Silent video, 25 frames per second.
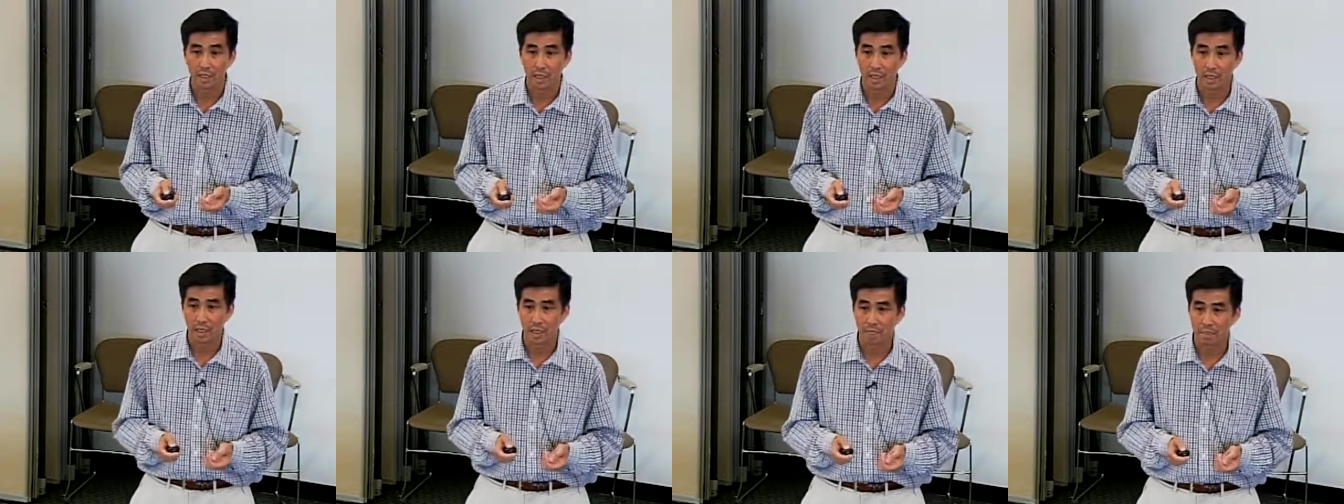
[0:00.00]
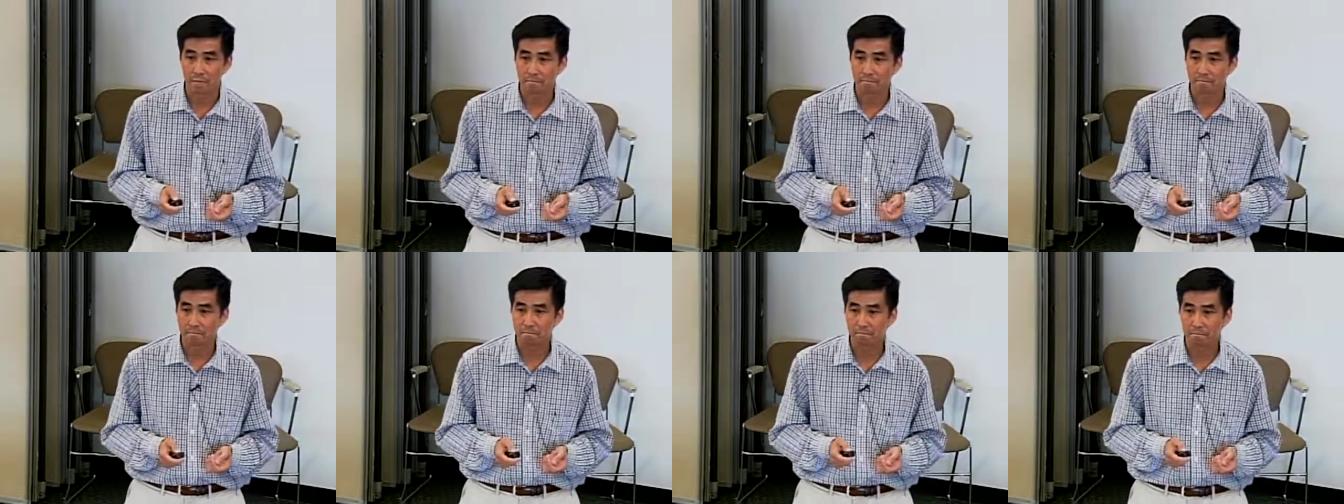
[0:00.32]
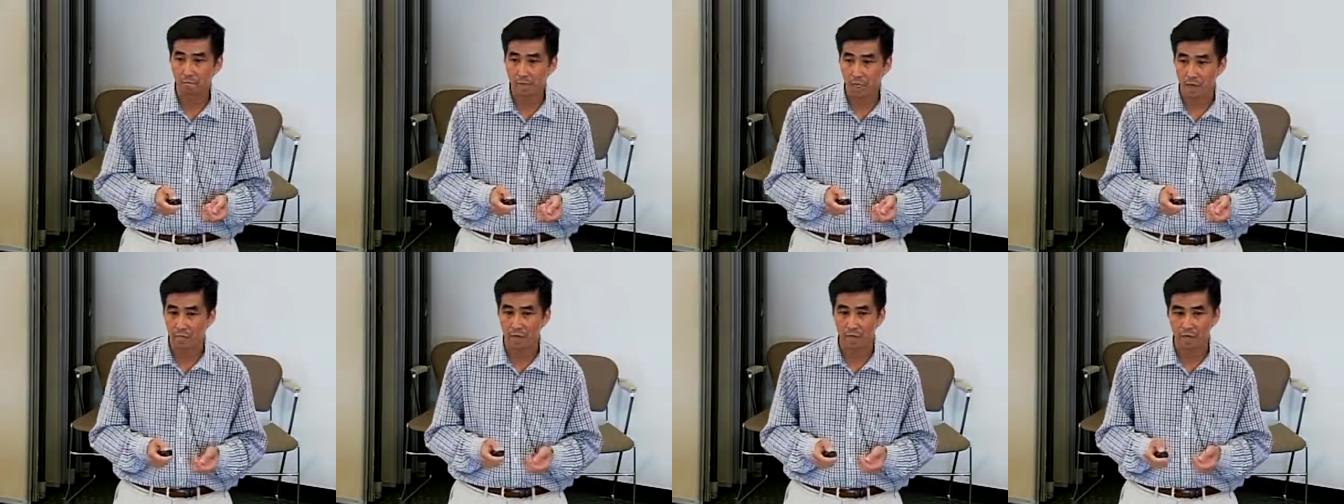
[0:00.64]
Um,
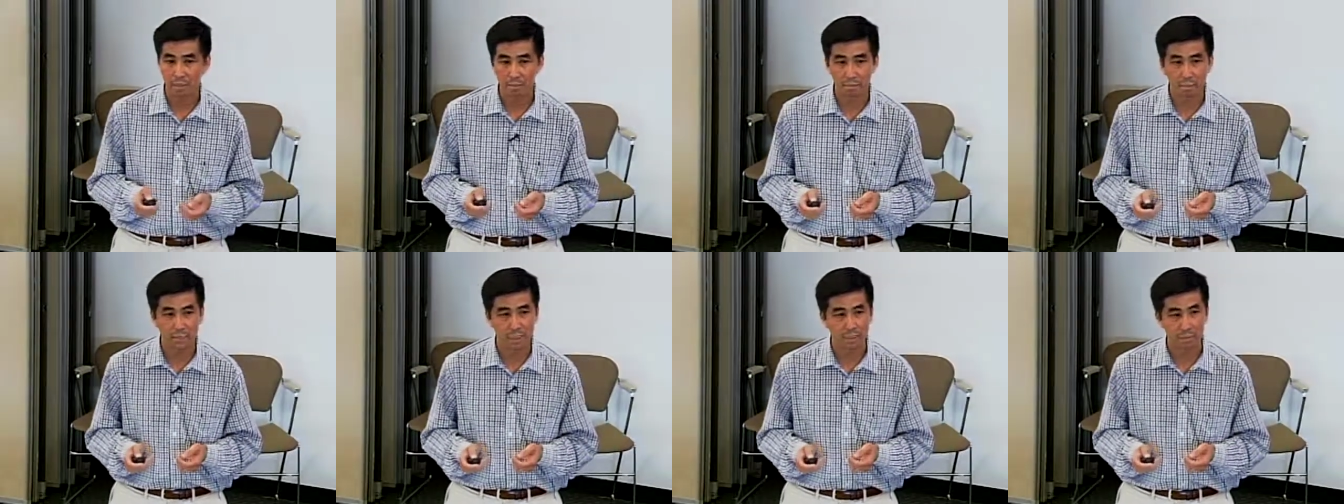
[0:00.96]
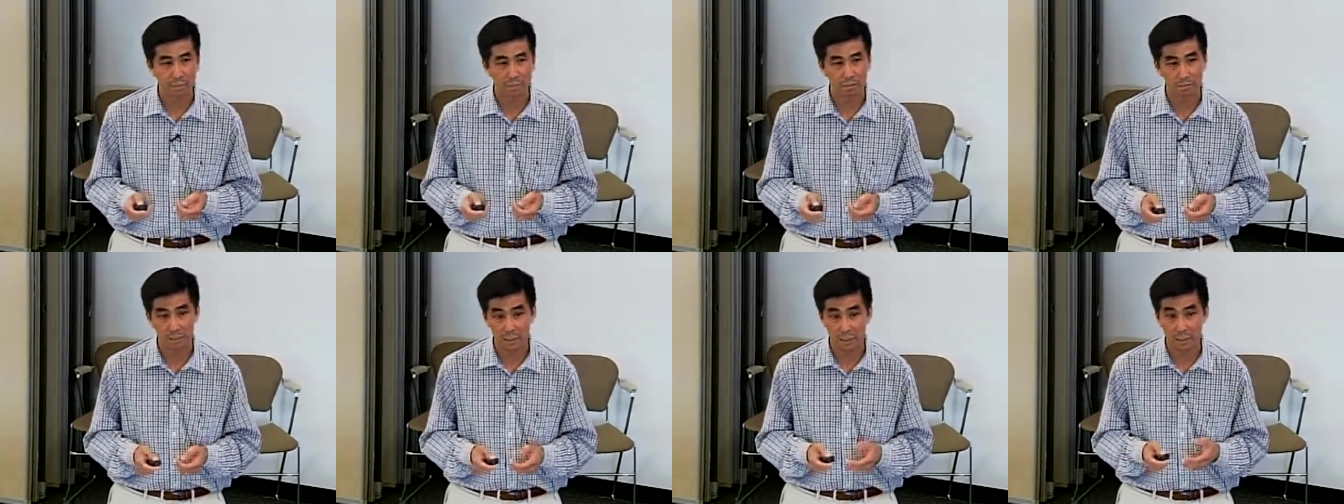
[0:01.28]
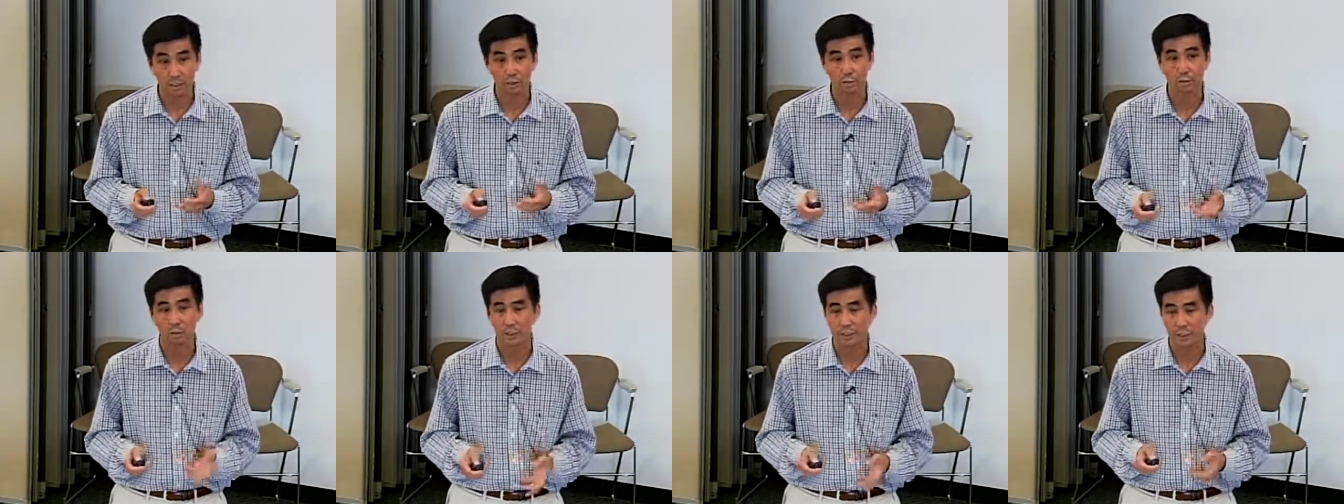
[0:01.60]
I recommend at
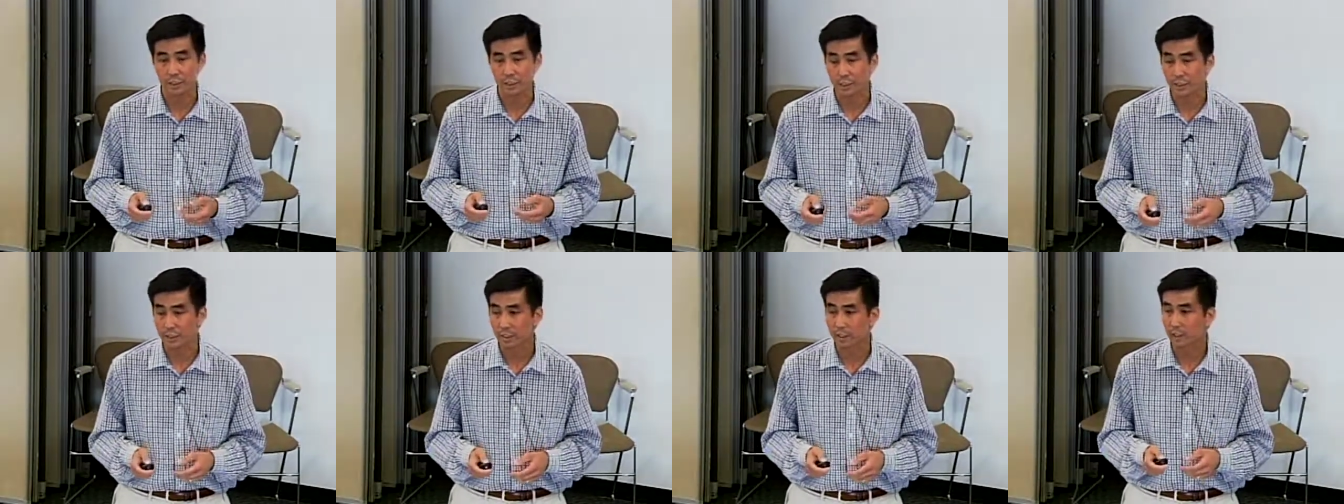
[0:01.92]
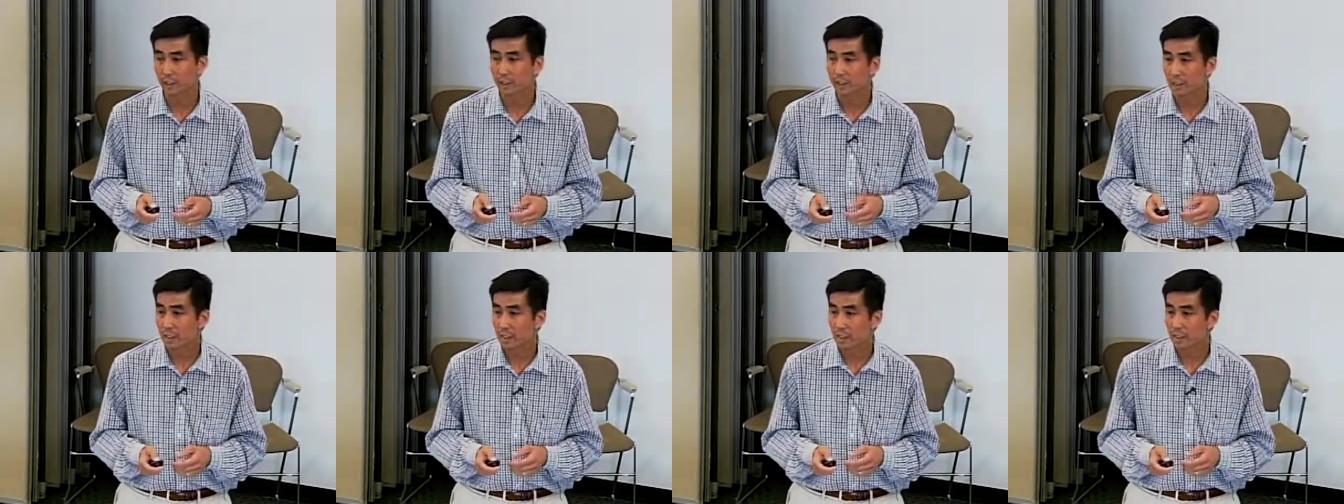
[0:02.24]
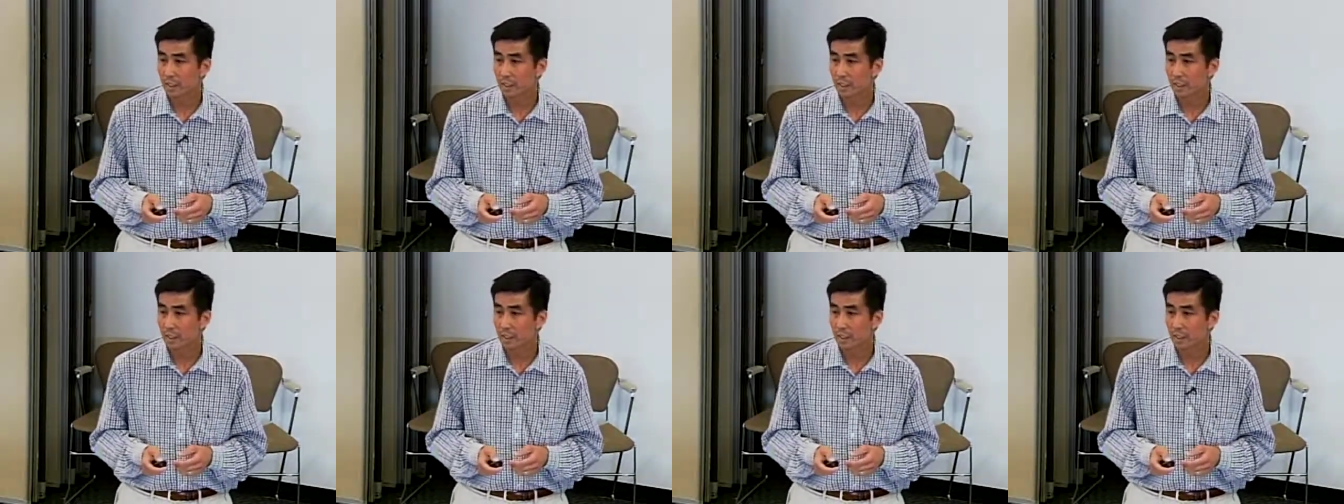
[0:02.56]
least once a year